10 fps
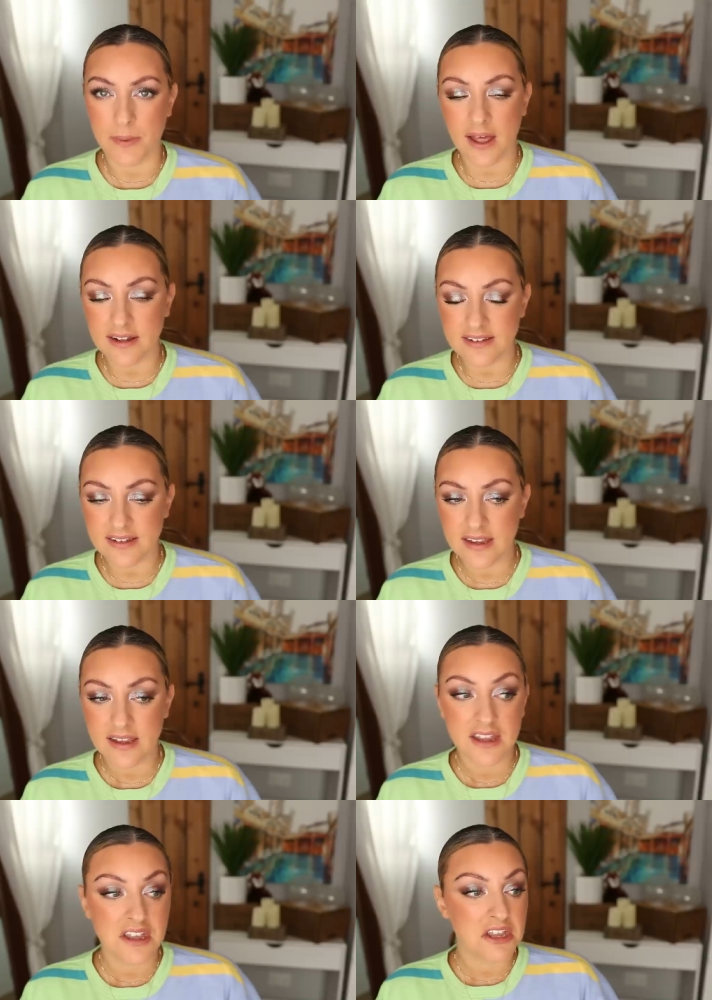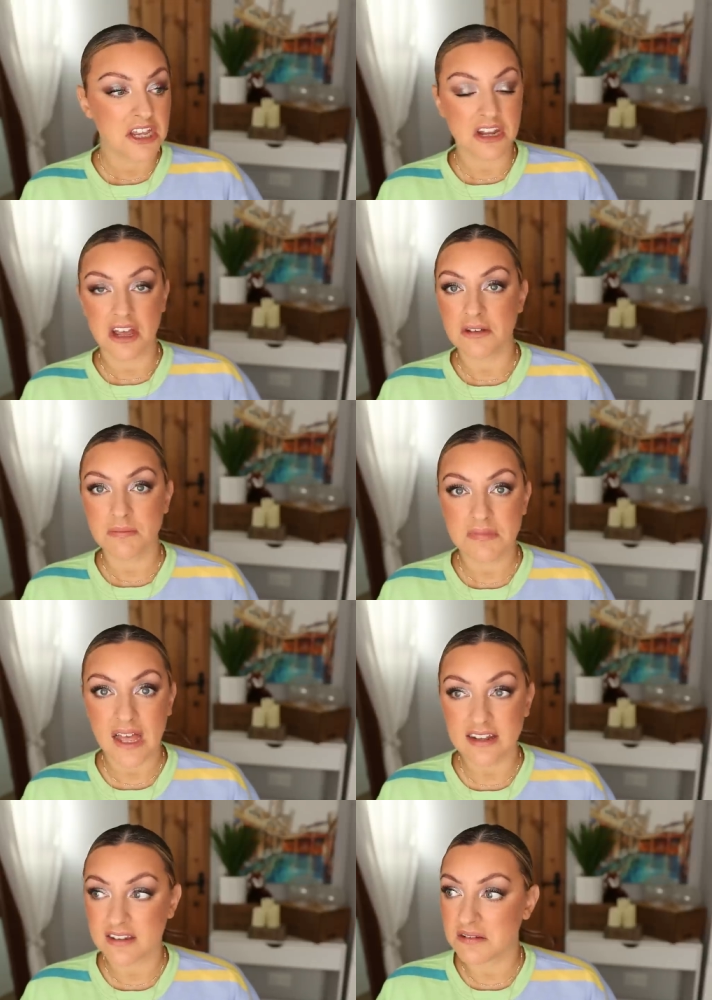But, you know,
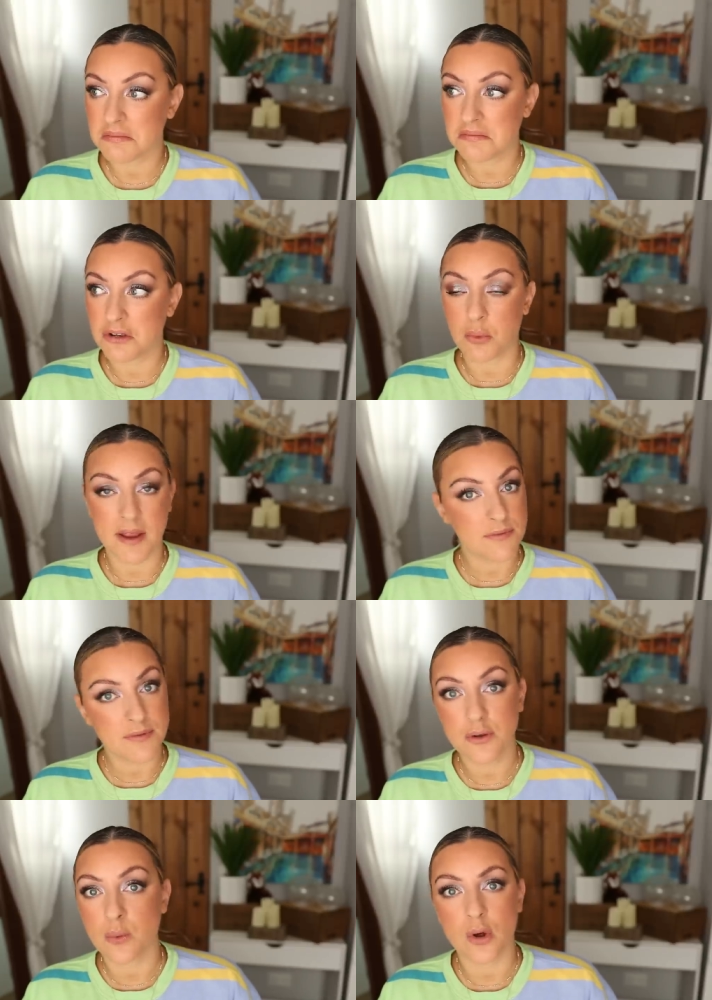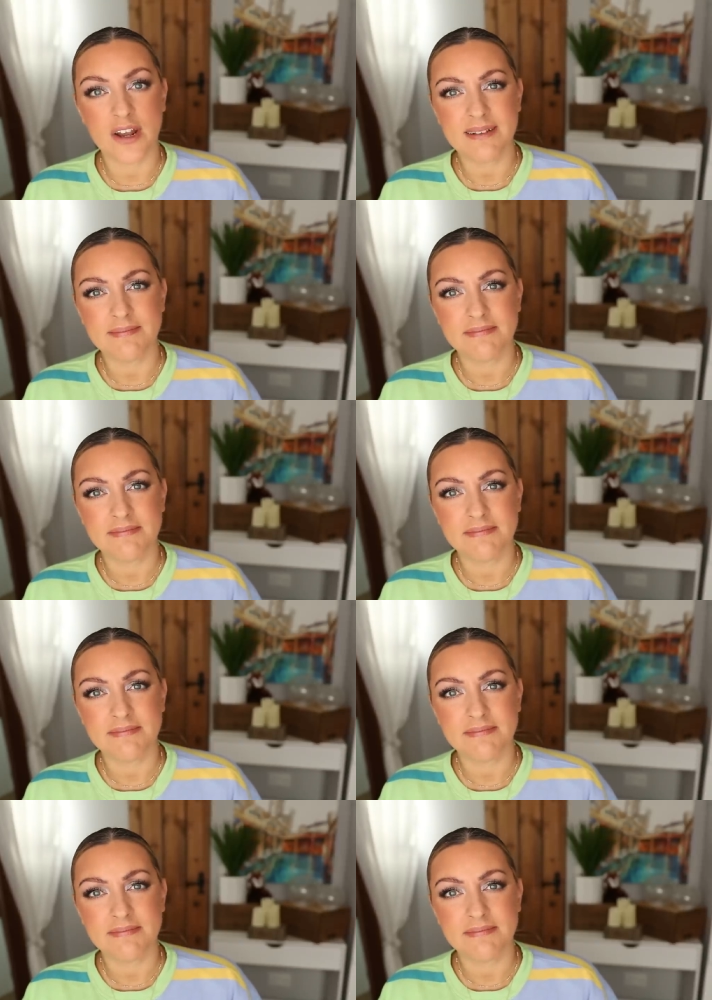that's great for your wallet,